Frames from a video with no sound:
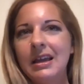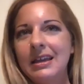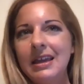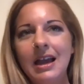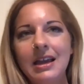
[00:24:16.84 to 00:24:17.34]

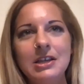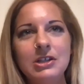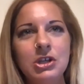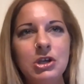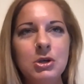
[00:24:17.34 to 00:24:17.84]
yeah, he's
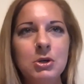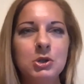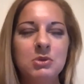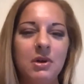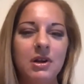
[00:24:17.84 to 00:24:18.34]

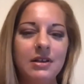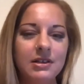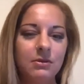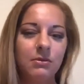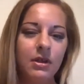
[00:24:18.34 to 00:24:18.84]
huge, but he
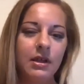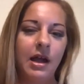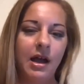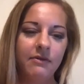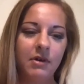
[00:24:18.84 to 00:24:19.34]
doesn't really
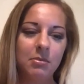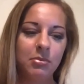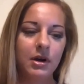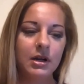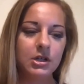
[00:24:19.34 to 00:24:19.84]
have a
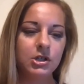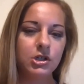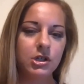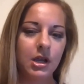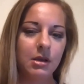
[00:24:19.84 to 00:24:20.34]
pretty
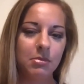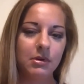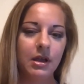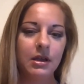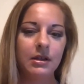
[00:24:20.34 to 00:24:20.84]
shape. Like,